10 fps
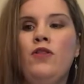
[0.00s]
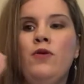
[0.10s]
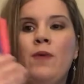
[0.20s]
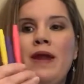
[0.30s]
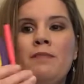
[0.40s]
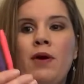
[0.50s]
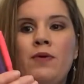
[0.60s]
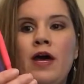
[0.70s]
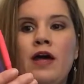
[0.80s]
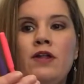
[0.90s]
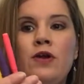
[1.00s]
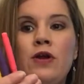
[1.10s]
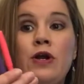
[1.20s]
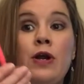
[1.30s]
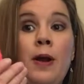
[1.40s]
the rainbow
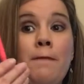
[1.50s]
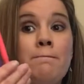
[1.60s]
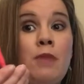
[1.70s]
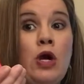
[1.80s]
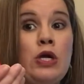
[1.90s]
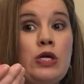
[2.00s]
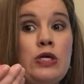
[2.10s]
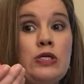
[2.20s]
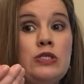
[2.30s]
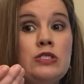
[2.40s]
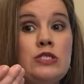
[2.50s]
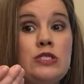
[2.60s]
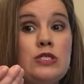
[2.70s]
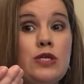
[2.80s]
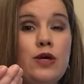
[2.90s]
color markers,